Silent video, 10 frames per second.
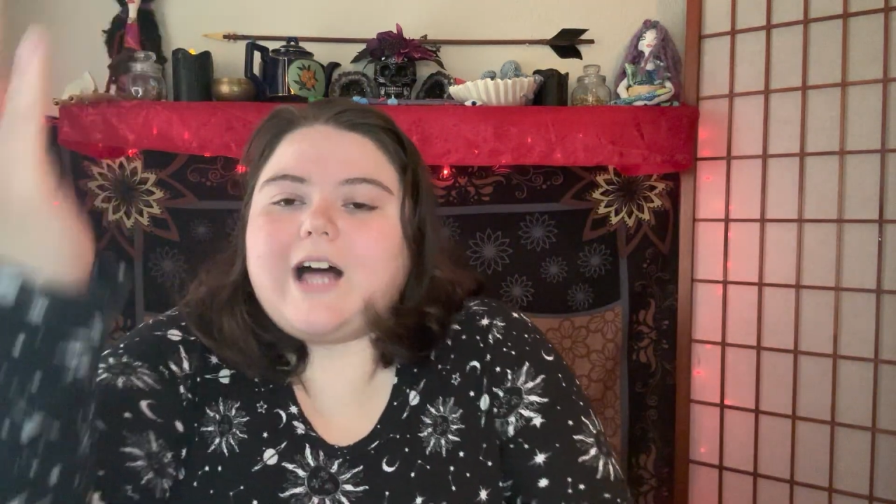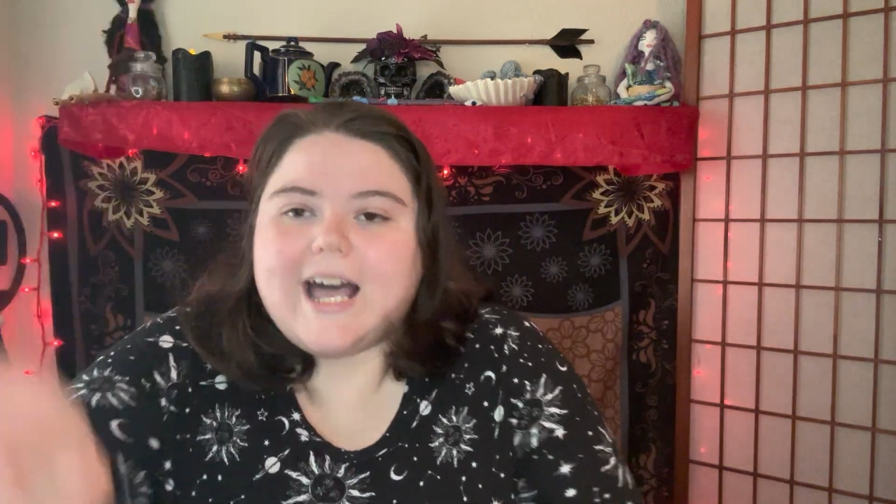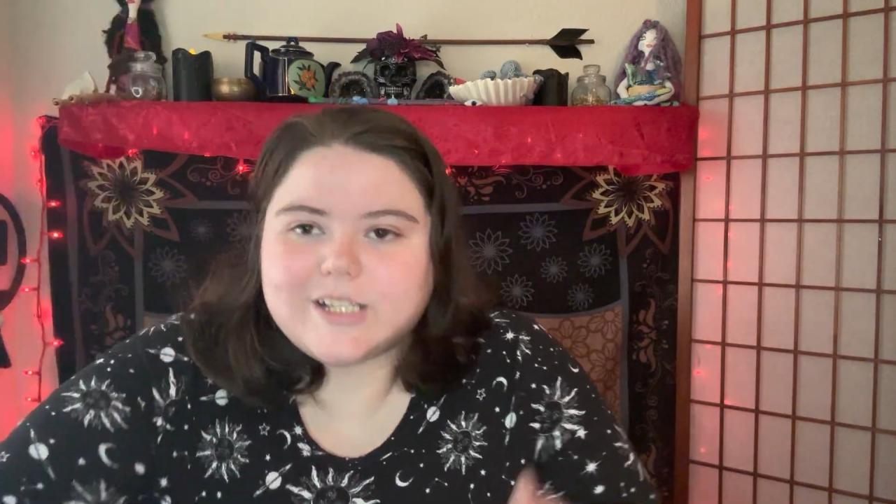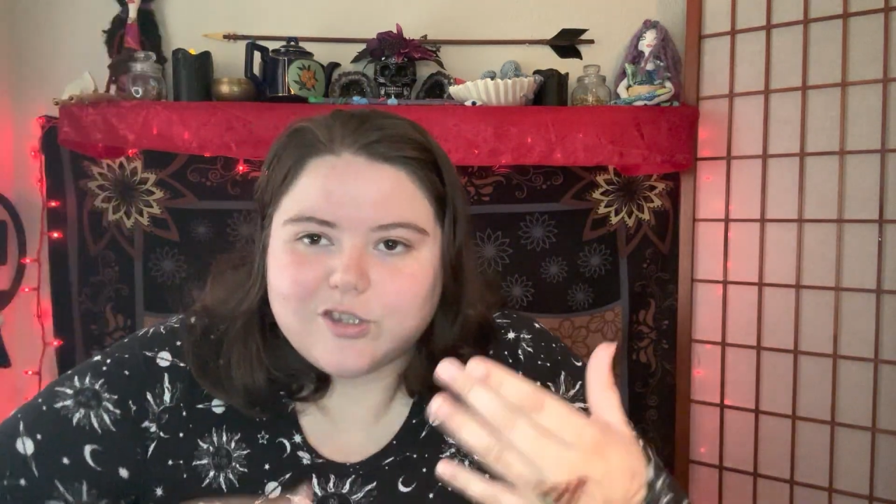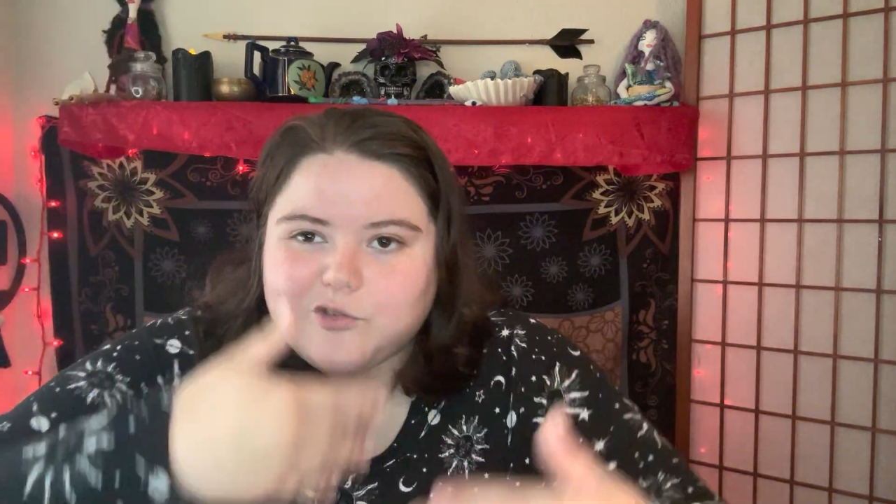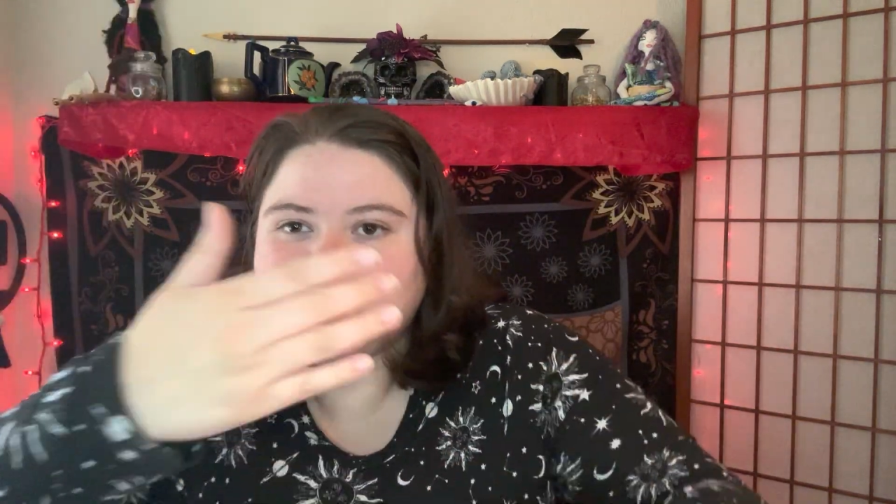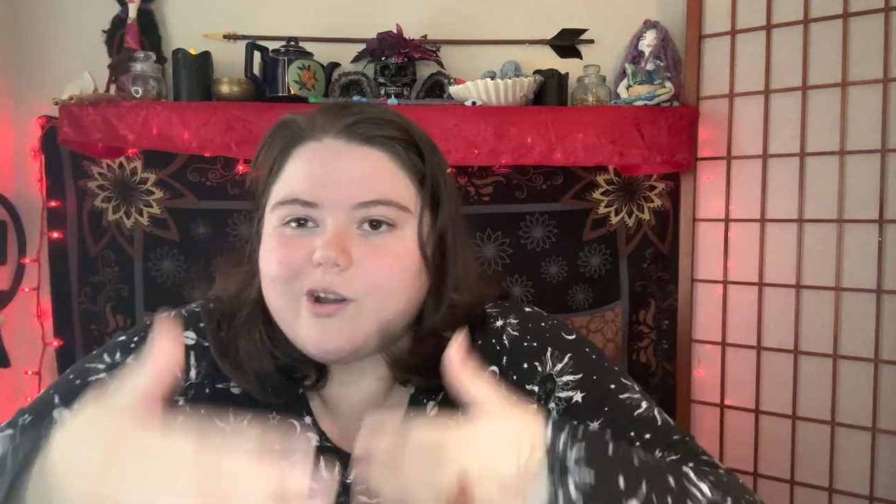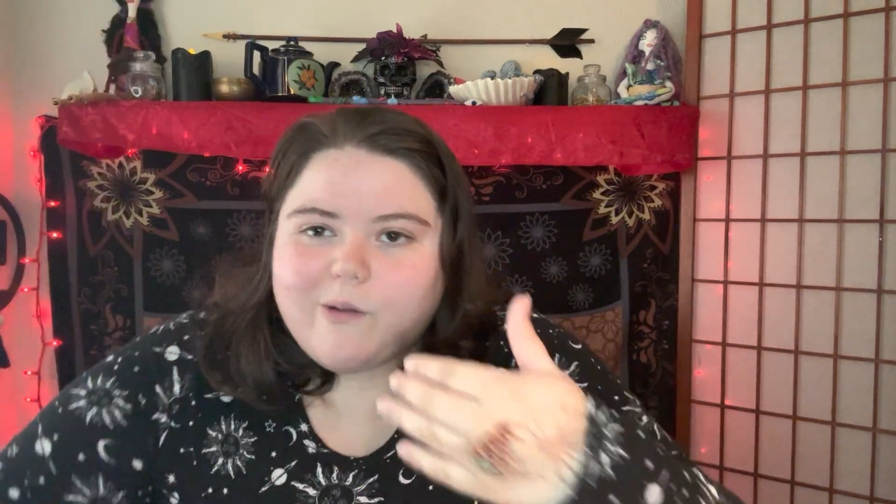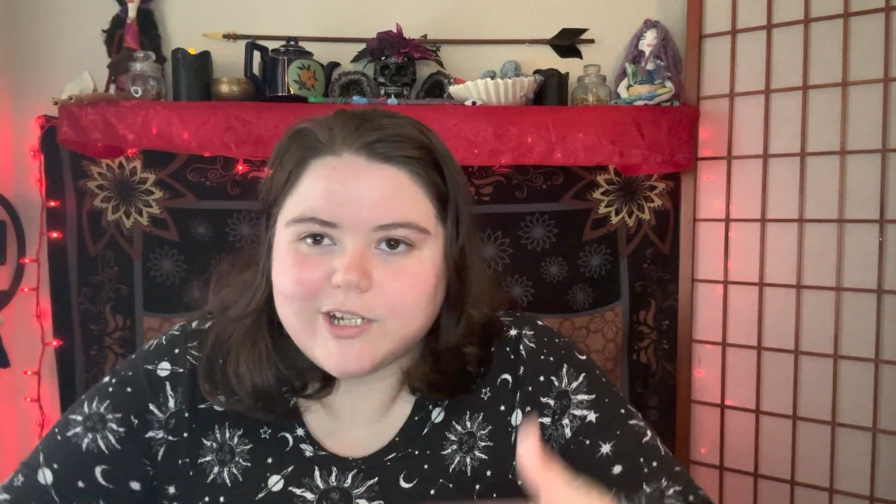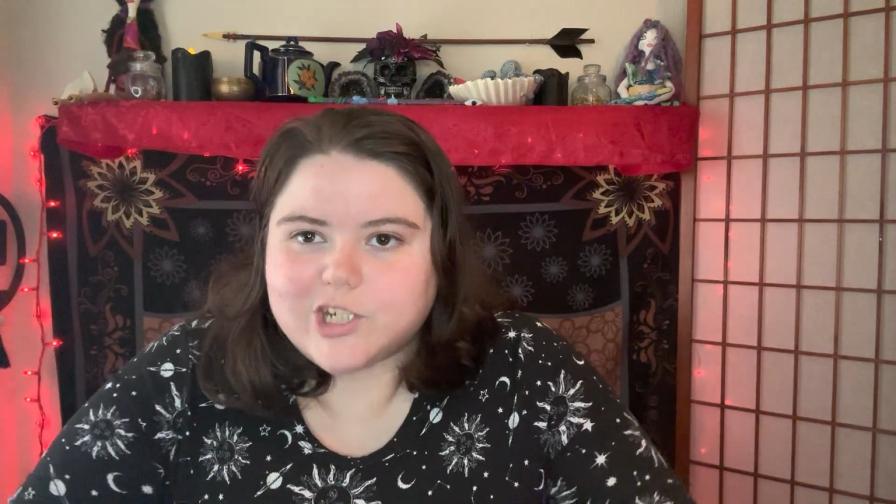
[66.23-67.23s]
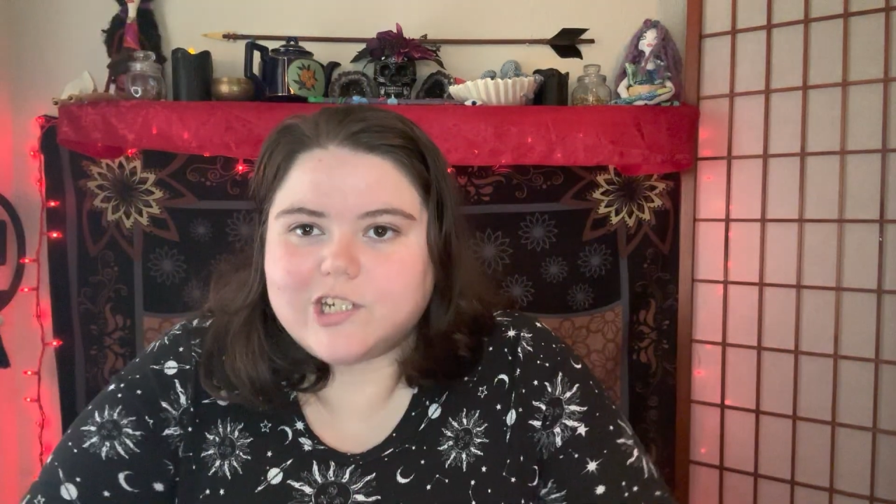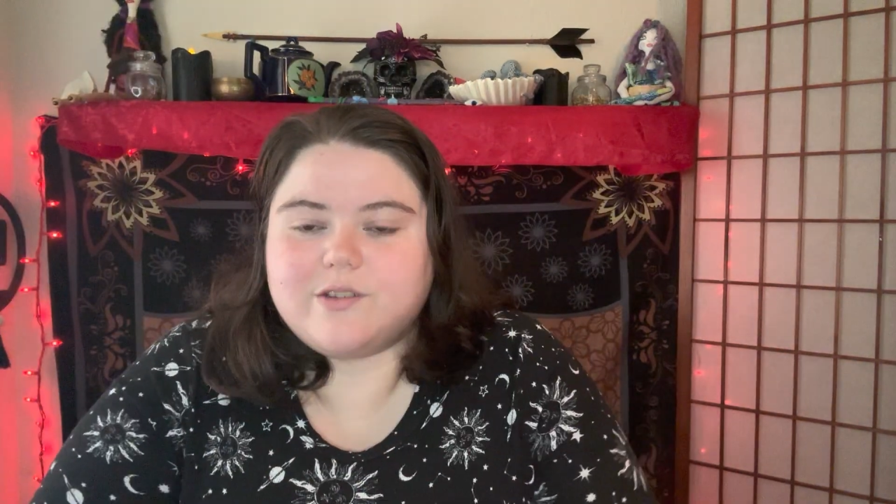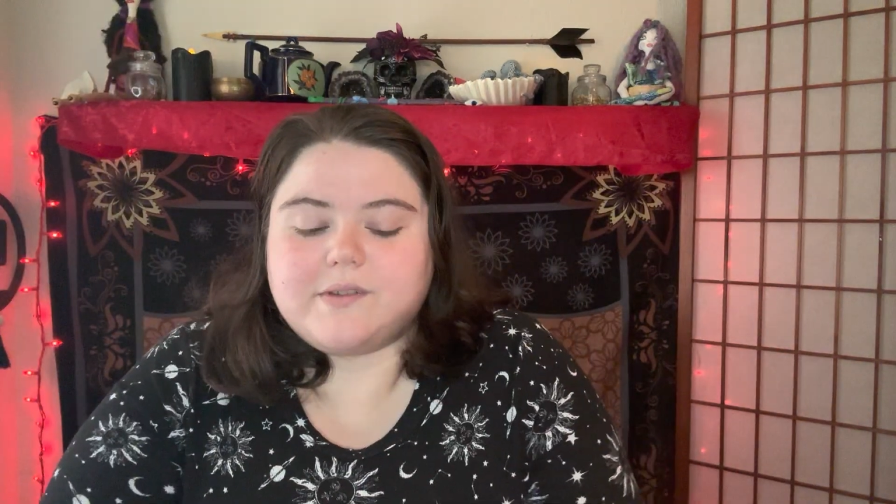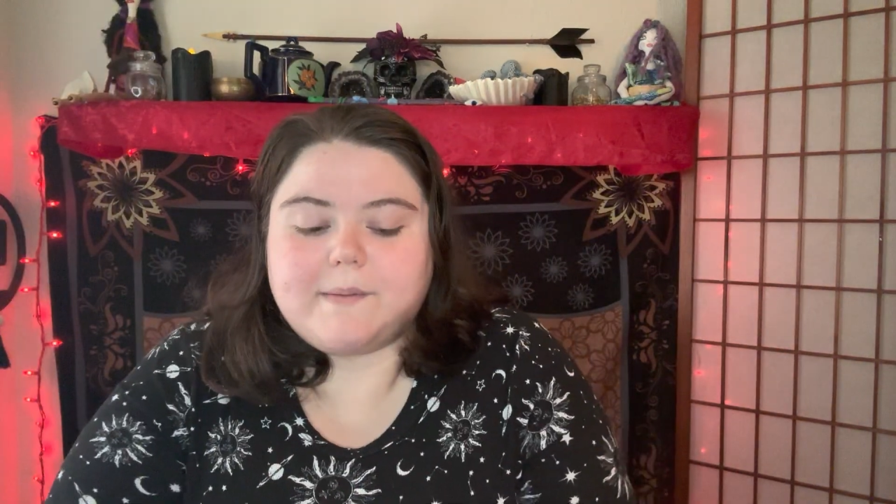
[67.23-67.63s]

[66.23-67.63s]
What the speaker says: ask 3 questions with a